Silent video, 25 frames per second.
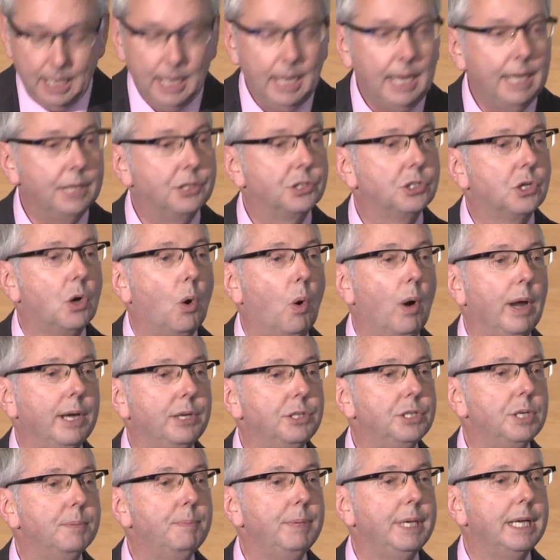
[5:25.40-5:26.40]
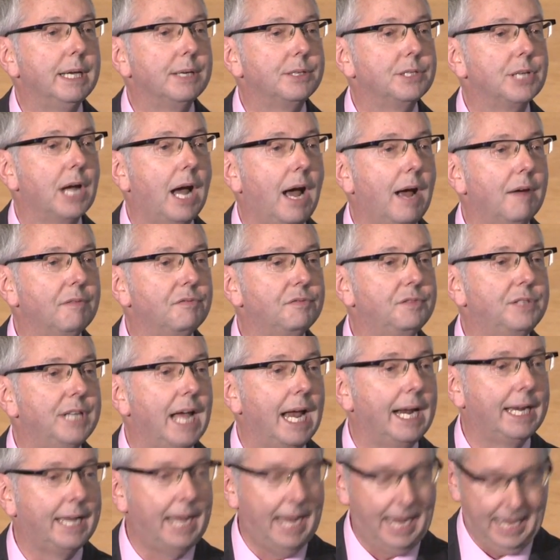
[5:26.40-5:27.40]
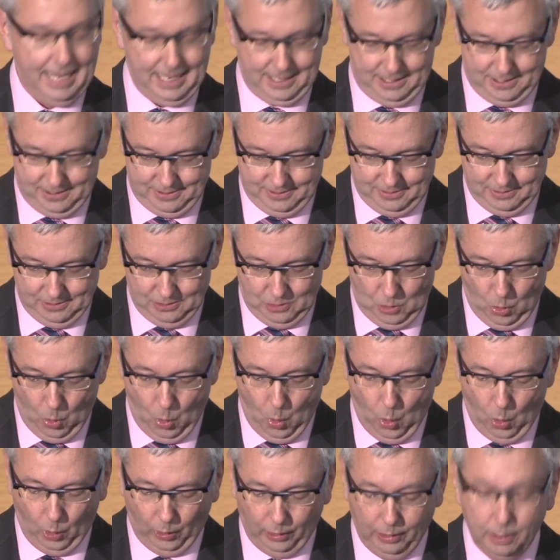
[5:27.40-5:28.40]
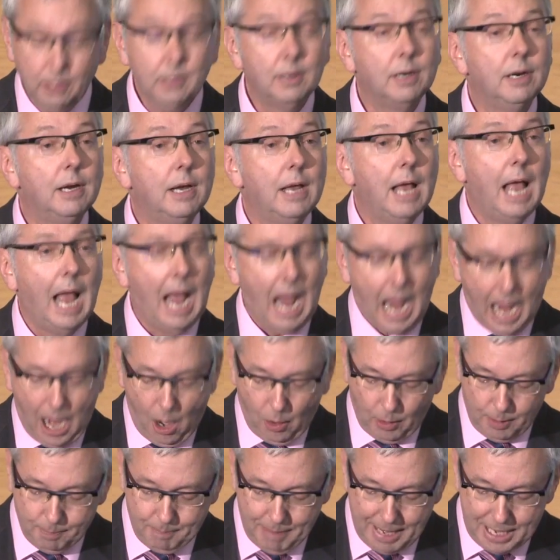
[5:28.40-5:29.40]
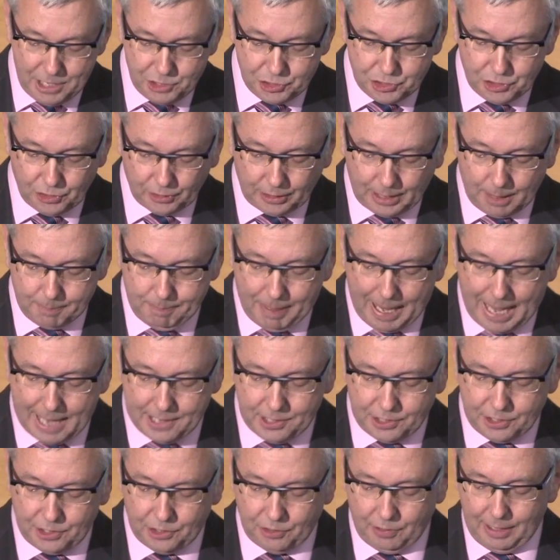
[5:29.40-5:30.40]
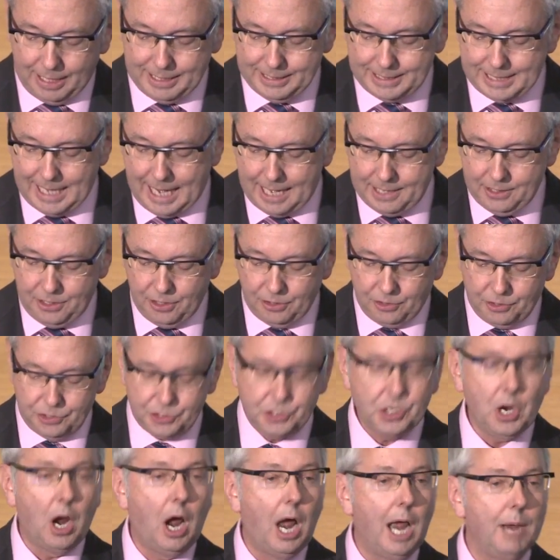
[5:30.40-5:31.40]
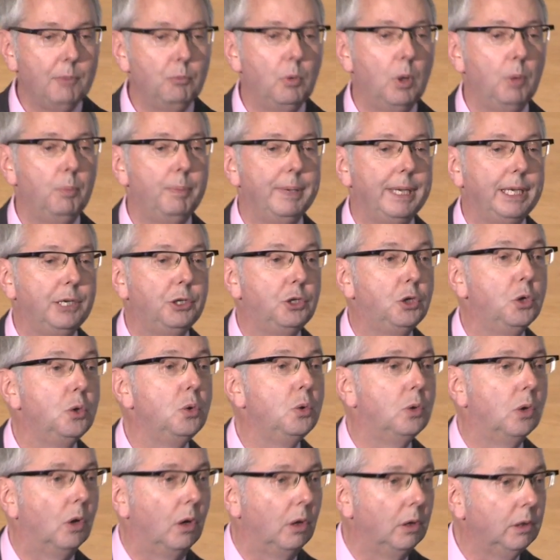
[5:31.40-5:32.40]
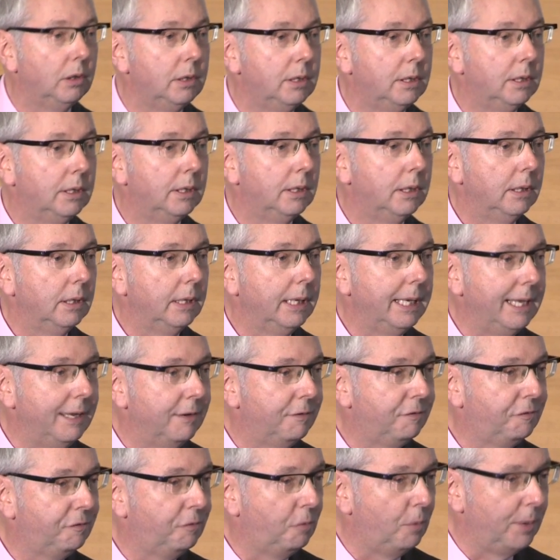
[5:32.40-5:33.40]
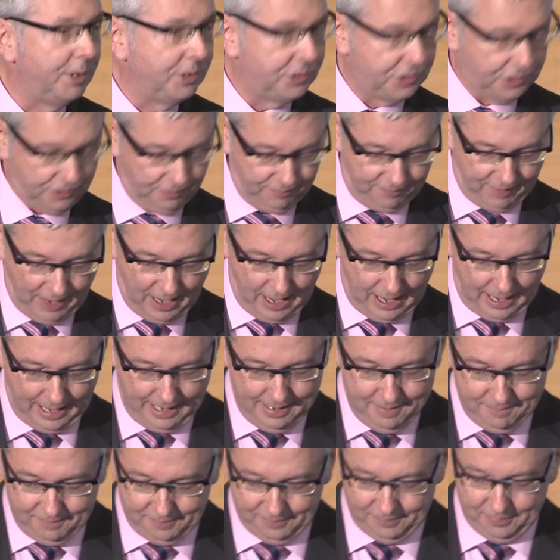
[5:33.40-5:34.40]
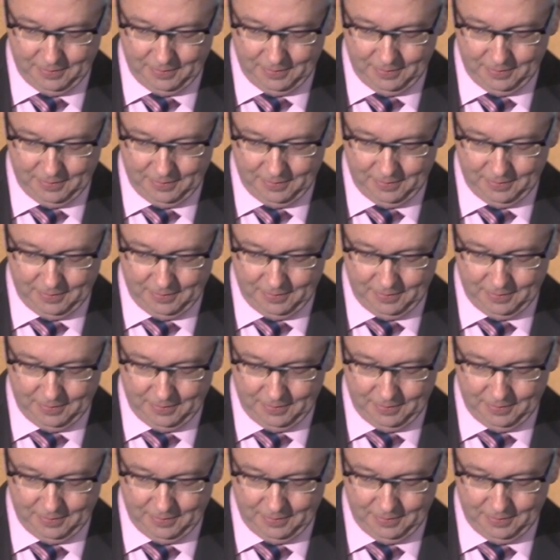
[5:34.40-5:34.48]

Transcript: "It's going to be a tough decade," or "Our major competitor in 10 years' time will be Google if we survive,"